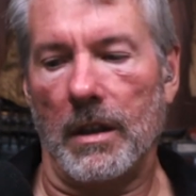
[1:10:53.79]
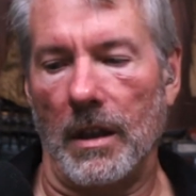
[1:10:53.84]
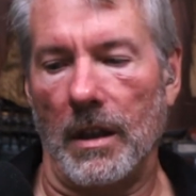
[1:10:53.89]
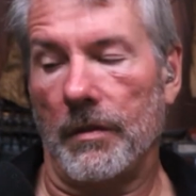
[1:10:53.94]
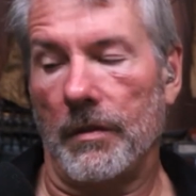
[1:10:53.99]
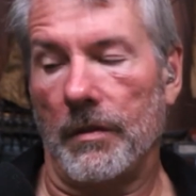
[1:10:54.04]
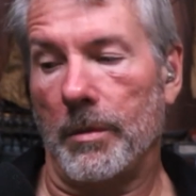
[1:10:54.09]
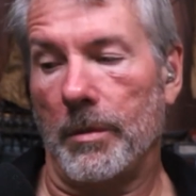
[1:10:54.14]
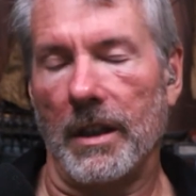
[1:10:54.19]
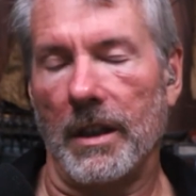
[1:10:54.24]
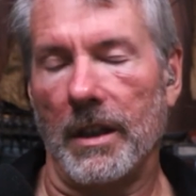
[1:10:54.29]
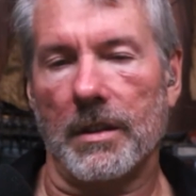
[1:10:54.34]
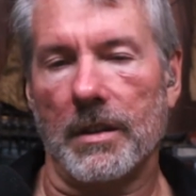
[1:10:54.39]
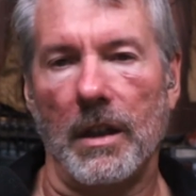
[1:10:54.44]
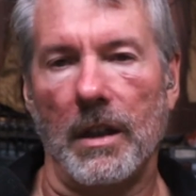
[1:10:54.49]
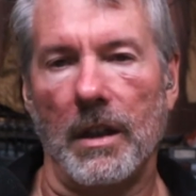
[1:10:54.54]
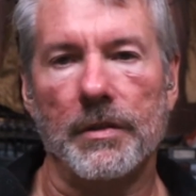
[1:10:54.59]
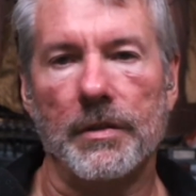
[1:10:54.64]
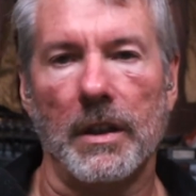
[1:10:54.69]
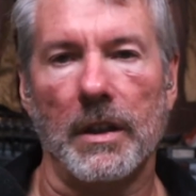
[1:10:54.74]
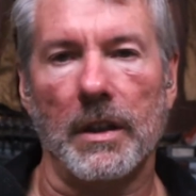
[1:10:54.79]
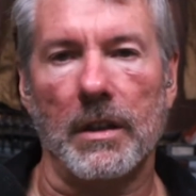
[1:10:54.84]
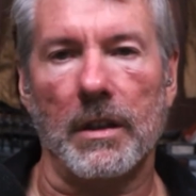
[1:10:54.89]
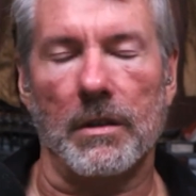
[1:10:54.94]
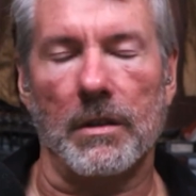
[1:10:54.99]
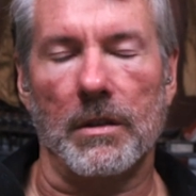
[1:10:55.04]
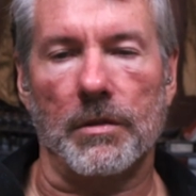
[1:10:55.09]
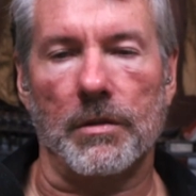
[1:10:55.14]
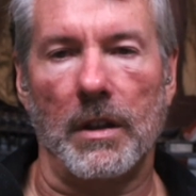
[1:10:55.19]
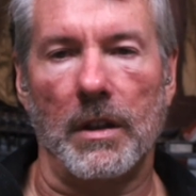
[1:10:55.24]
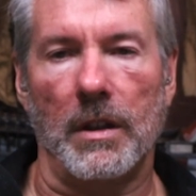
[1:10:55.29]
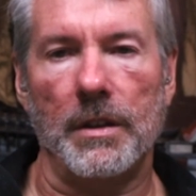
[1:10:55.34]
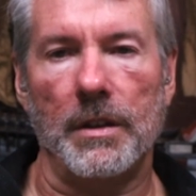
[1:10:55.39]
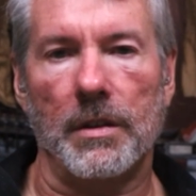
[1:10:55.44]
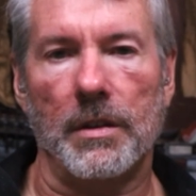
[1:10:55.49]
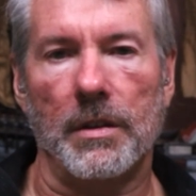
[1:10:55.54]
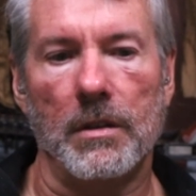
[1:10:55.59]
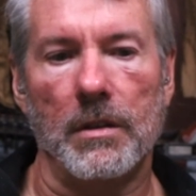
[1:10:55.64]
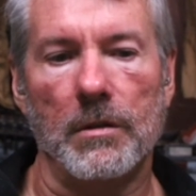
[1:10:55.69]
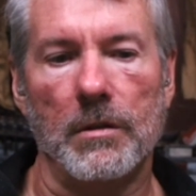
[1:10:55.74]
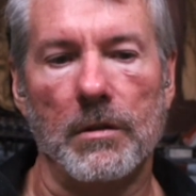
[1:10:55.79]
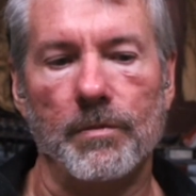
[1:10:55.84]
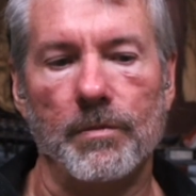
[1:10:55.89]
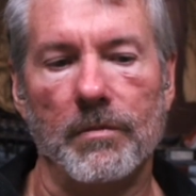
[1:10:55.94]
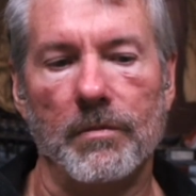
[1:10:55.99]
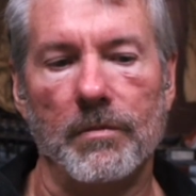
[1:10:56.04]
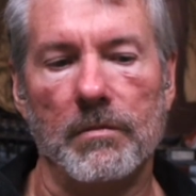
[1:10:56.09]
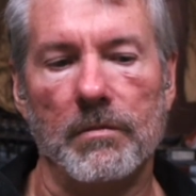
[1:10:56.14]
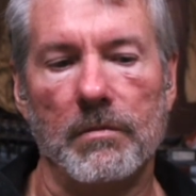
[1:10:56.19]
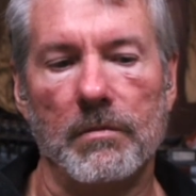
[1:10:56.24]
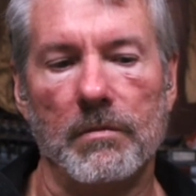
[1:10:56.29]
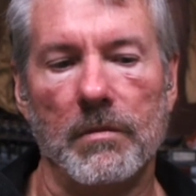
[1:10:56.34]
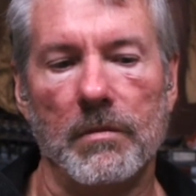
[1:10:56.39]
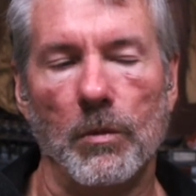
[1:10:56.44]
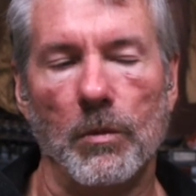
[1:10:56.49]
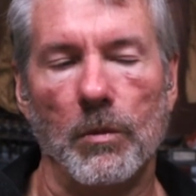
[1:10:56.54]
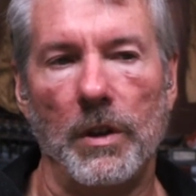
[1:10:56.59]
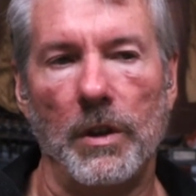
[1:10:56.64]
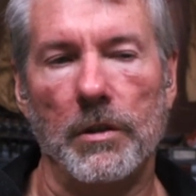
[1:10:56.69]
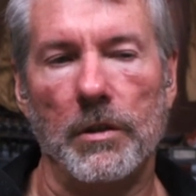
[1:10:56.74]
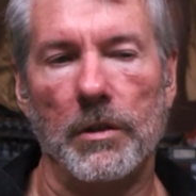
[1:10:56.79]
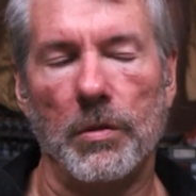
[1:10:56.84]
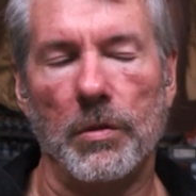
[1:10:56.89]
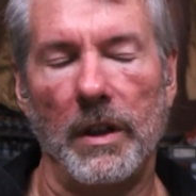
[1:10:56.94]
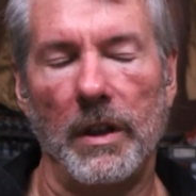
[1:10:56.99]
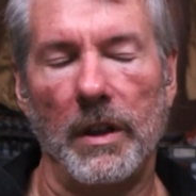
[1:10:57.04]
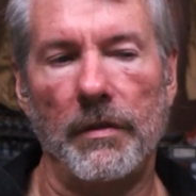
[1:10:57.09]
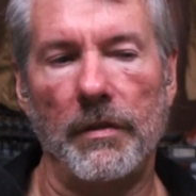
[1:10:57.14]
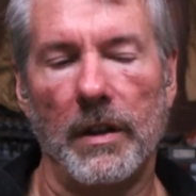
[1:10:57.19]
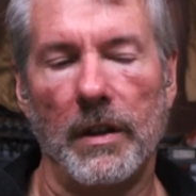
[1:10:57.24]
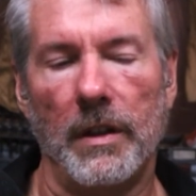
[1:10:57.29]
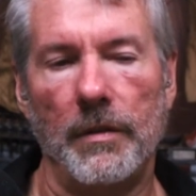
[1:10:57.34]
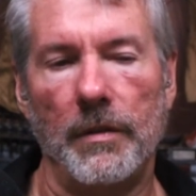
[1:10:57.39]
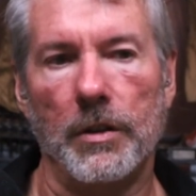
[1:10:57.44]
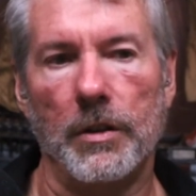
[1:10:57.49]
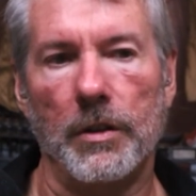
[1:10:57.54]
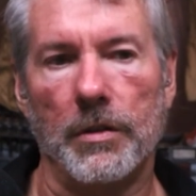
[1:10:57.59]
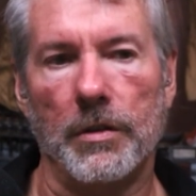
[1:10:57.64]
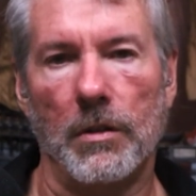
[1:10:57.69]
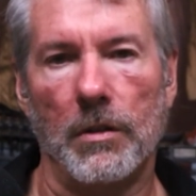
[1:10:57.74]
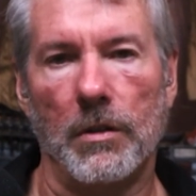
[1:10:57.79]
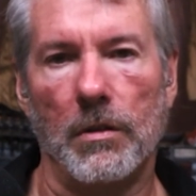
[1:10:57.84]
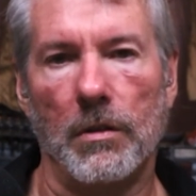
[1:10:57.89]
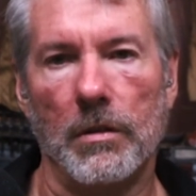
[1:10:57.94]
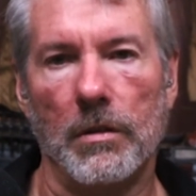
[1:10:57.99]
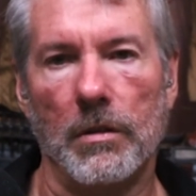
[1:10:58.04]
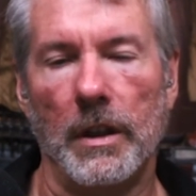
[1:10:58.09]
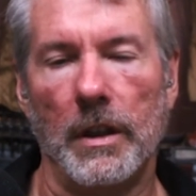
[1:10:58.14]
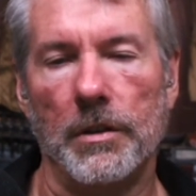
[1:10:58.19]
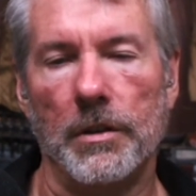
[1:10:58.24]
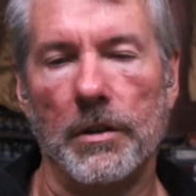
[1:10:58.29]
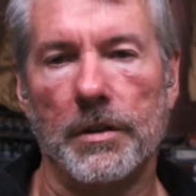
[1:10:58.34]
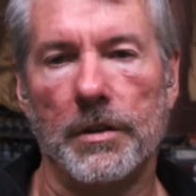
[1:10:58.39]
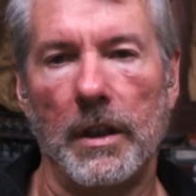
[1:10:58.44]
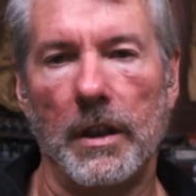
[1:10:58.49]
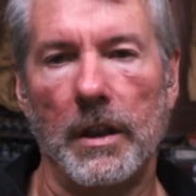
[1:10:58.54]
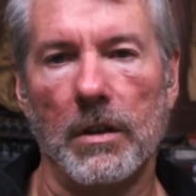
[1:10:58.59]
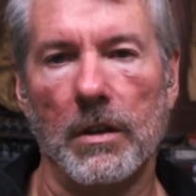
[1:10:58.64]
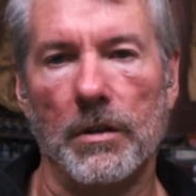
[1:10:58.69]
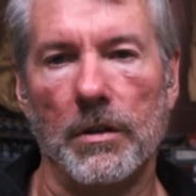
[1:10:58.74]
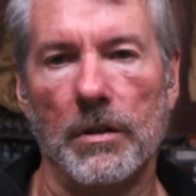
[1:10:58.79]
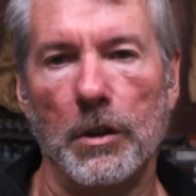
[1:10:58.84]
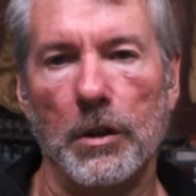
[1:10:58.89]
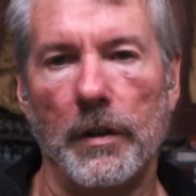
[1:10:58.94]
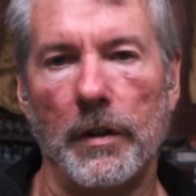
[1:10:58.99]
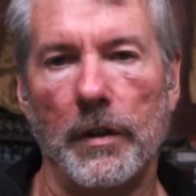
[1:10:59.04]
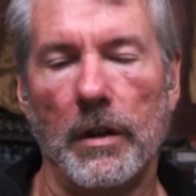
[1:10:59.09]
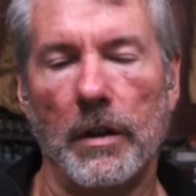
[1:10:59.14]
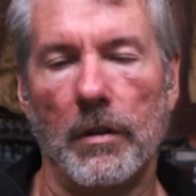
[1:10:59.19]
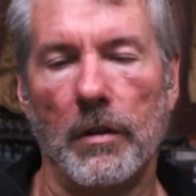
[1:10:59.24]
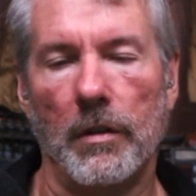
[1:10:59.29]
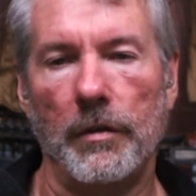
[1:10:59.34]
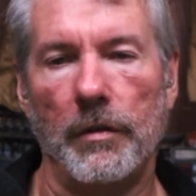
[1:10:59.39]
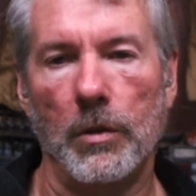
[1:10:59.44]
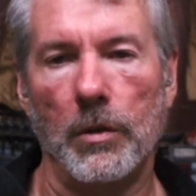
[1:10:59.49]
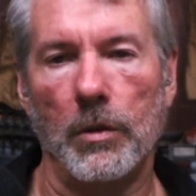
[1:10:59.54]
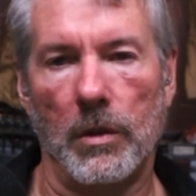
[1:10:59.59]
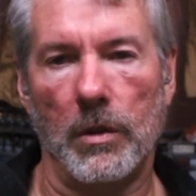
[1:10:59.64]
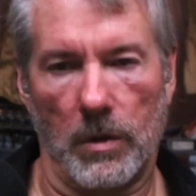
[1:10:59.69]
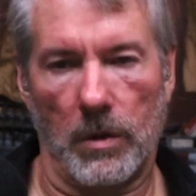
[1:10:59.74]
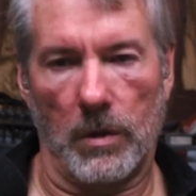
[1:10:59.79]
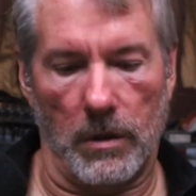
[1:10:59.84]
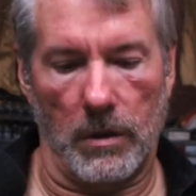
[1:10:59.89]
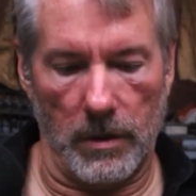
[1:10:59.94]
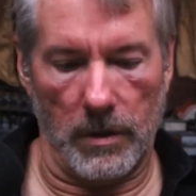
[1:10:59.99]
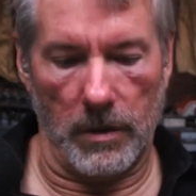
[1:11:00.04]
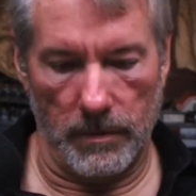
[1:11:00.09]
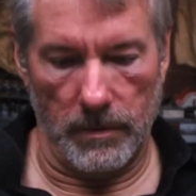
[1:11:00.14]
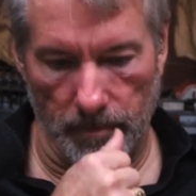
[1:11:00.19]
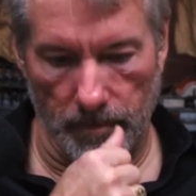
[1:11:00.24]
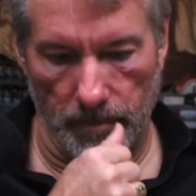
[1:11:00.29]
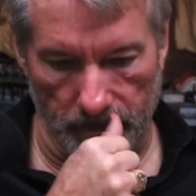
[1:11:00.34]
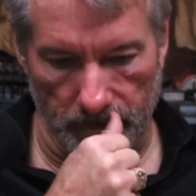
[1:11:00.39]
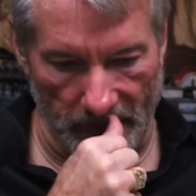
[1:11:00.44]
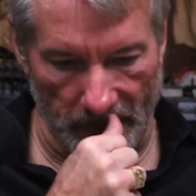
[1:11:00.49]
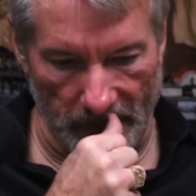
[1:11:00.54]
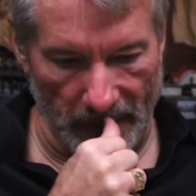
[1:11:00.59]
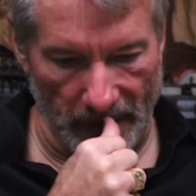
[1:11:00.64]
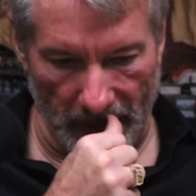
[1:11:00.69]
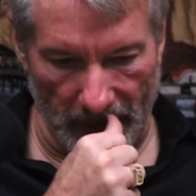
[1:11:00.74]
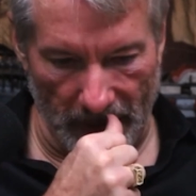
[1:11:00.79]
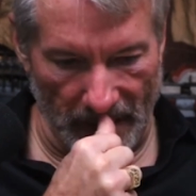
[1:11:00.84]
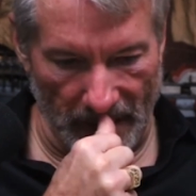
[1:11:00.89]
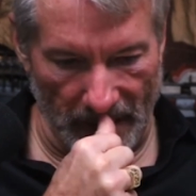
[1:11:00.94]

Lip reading: Everybody has life cycles, right? So when you're 25 years old and you're single, you have a different view of the world. And